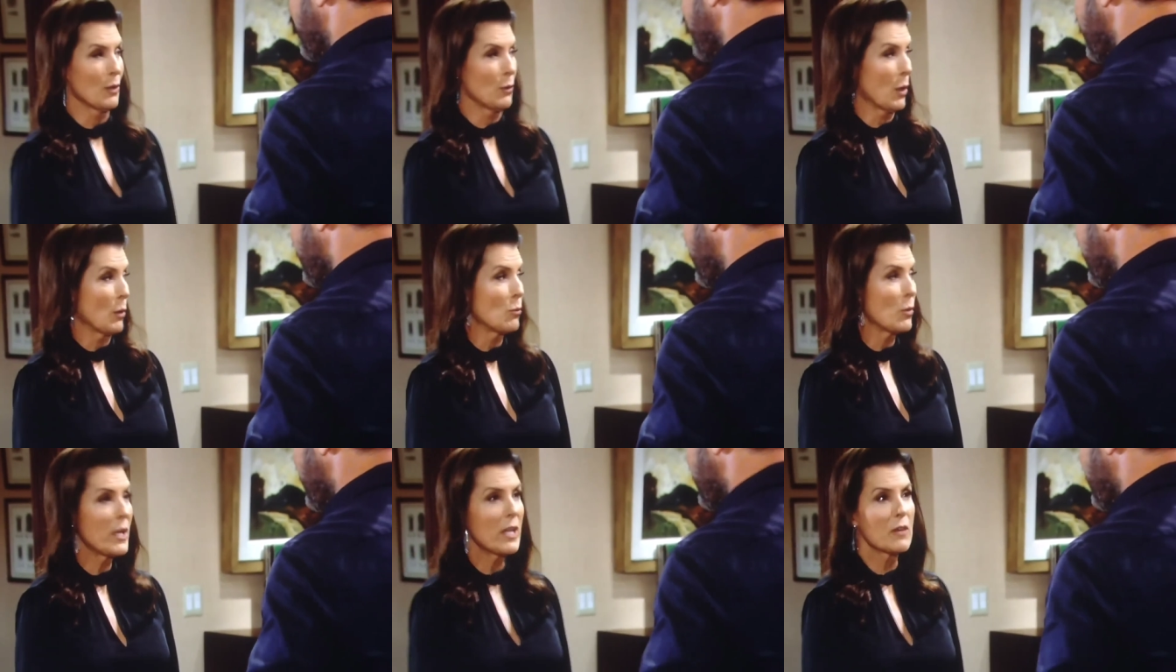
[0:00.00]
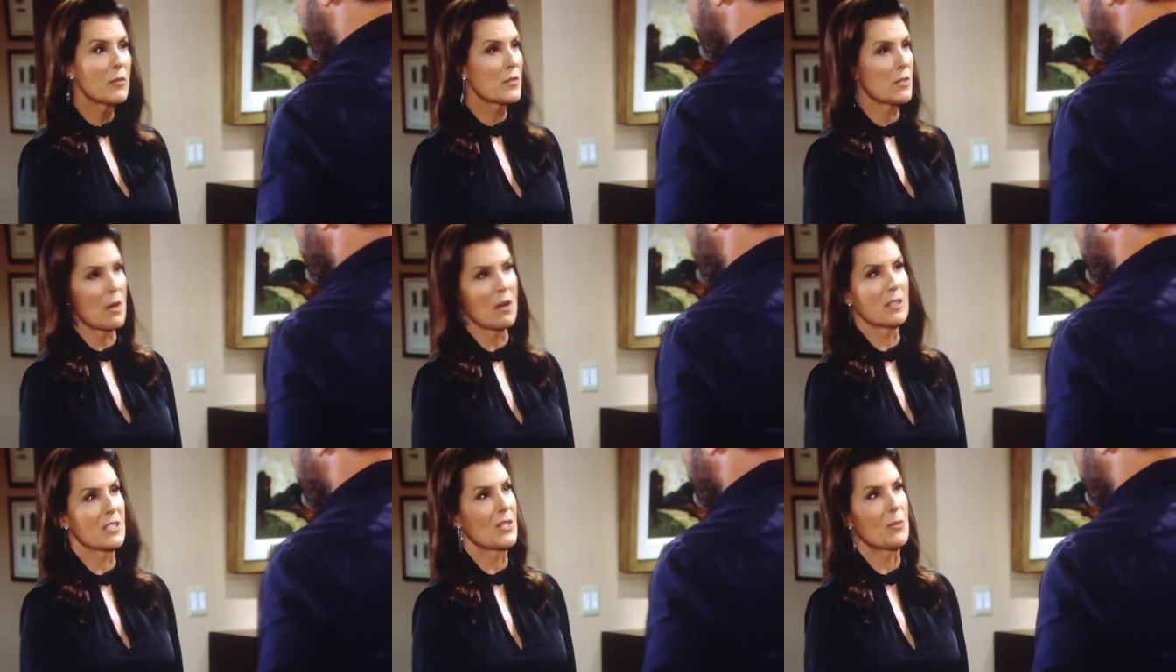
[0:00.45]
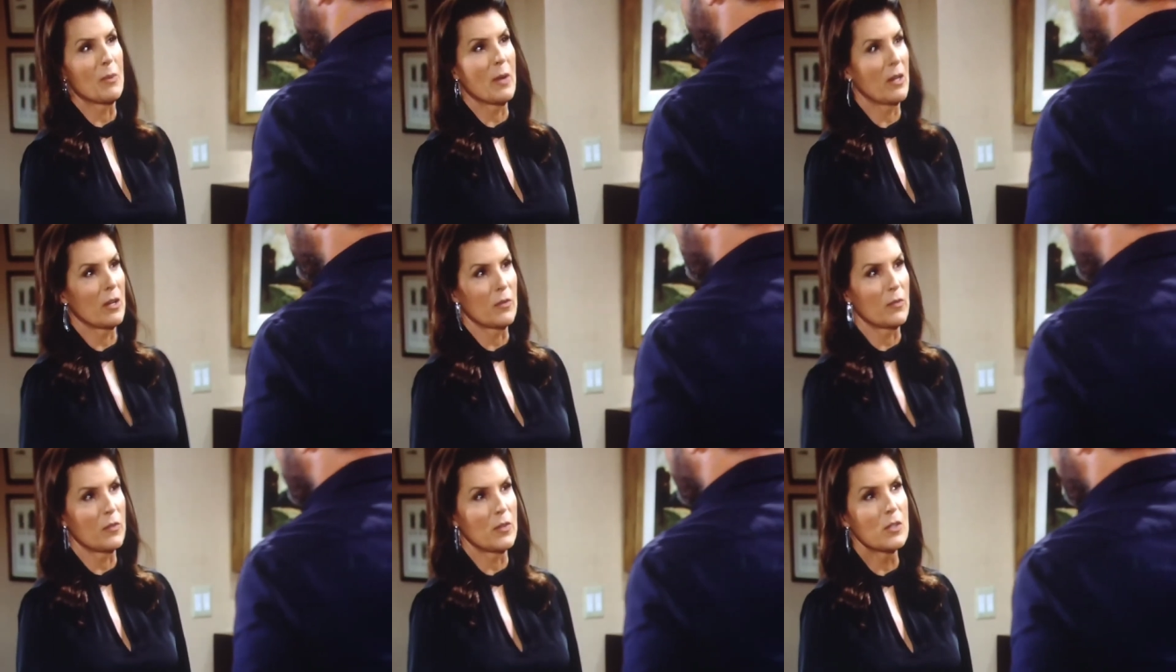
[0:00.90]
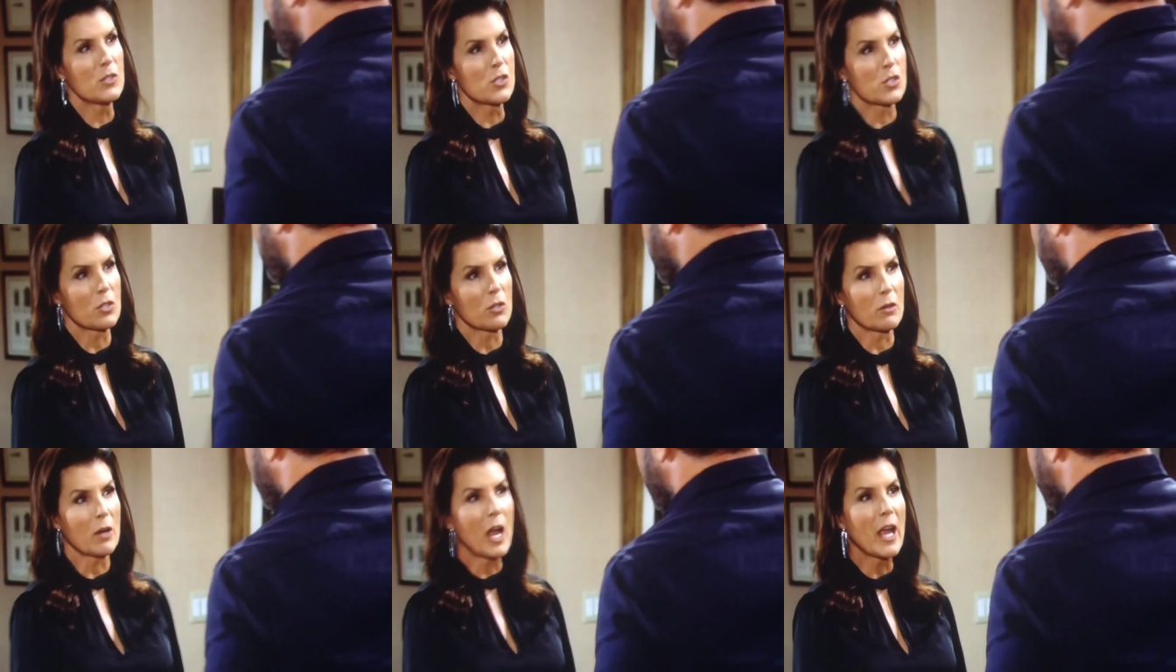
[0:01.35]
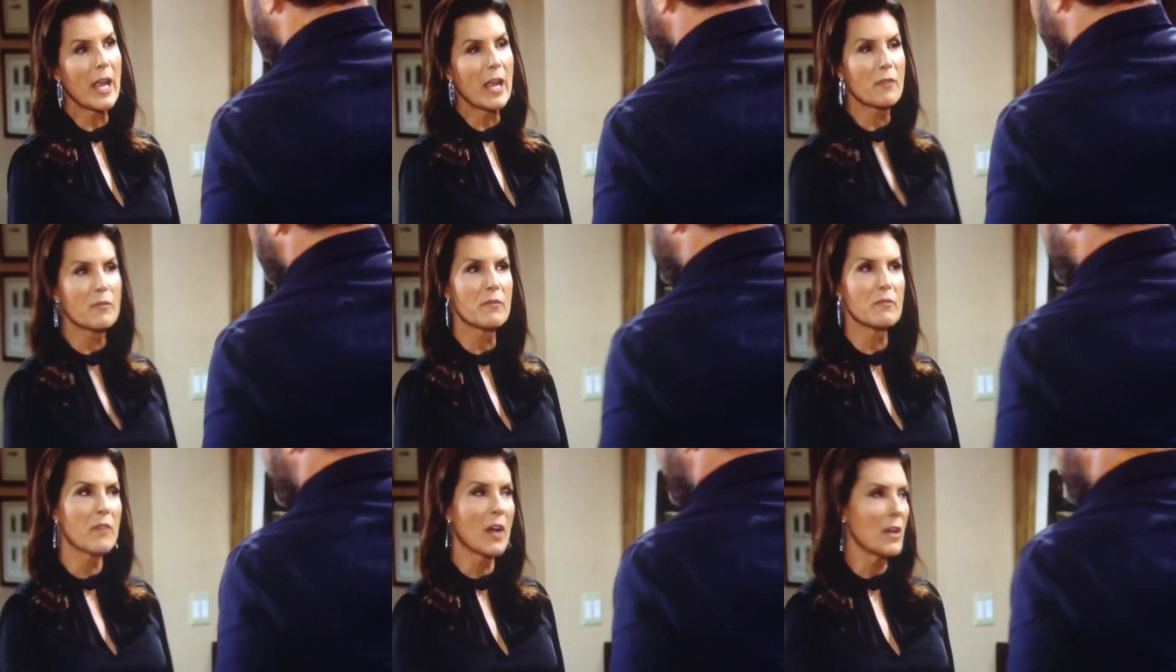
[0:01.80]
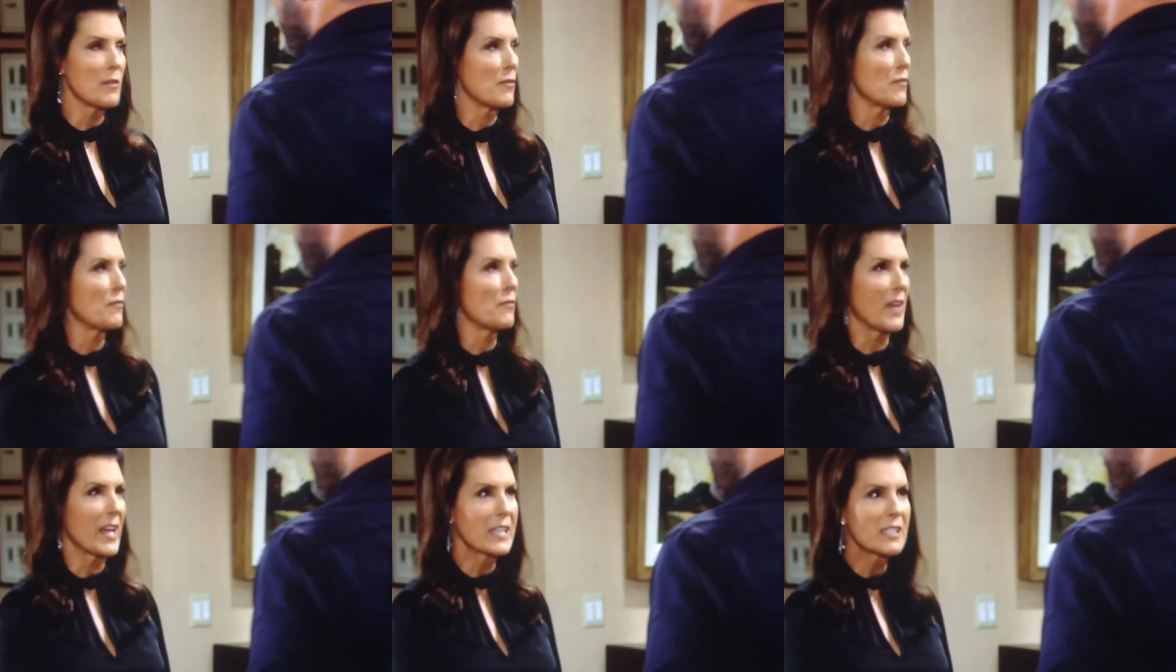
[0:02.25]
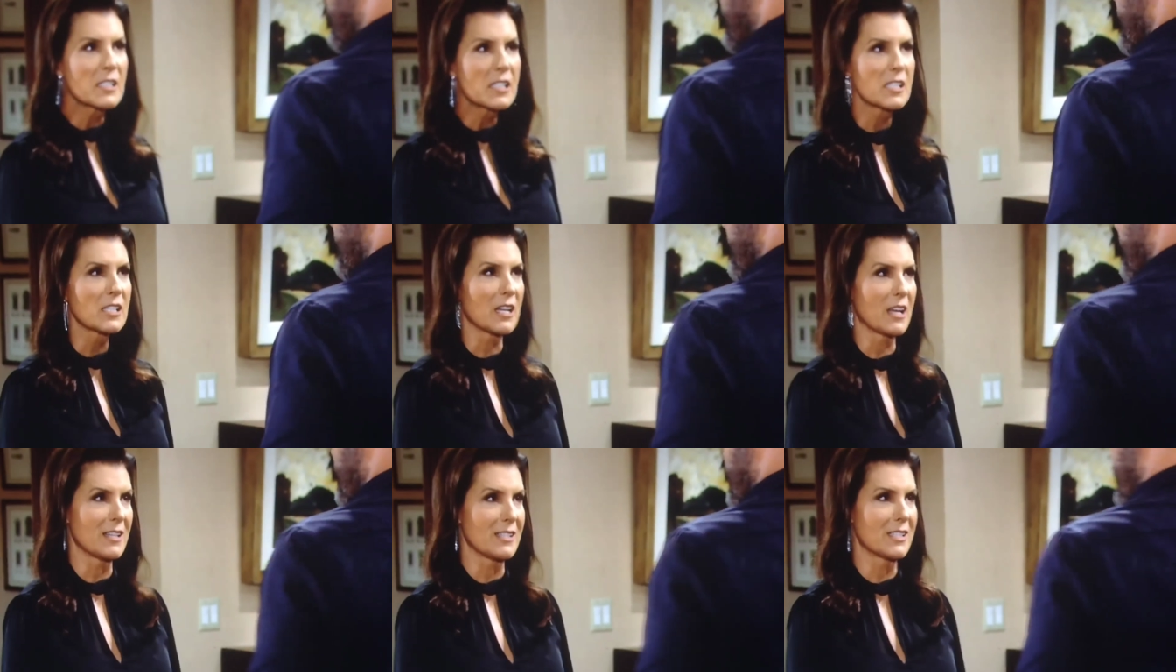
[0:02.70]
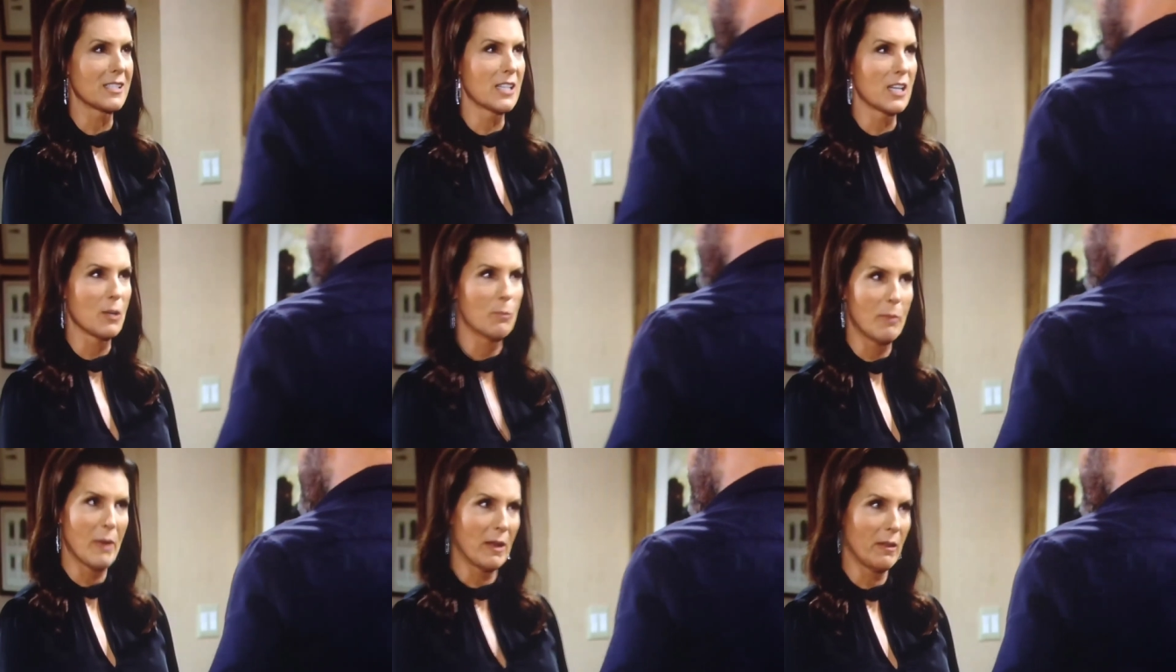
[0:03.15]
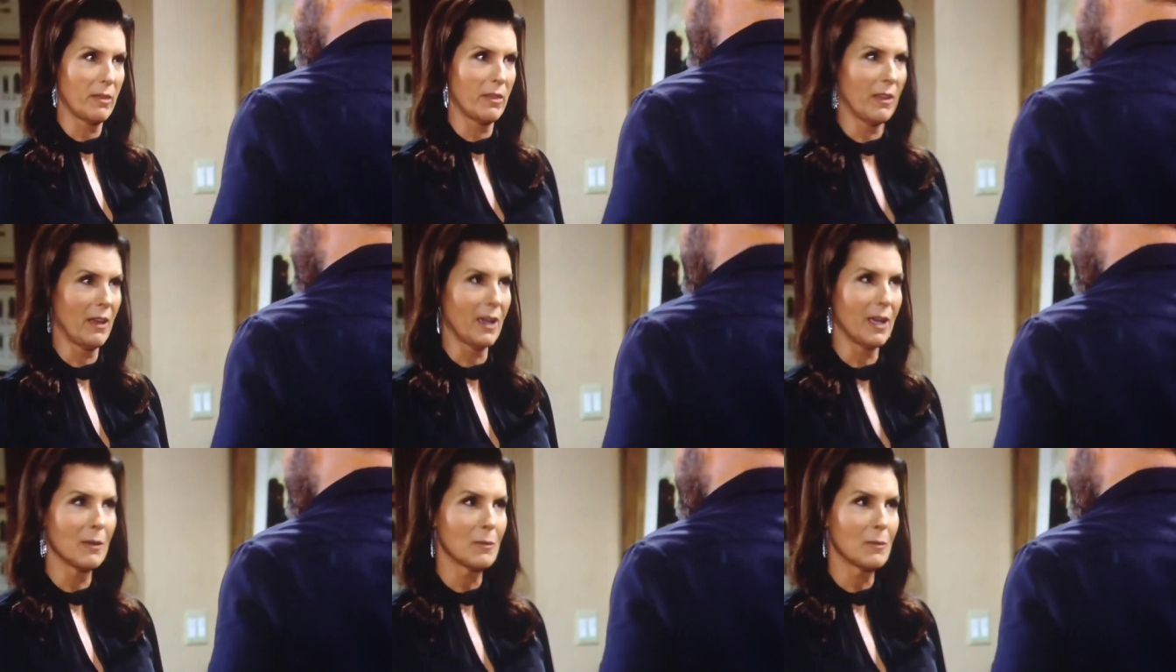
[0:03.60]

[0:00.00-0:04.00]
Yeah, we have talked about a future. I've fantasized about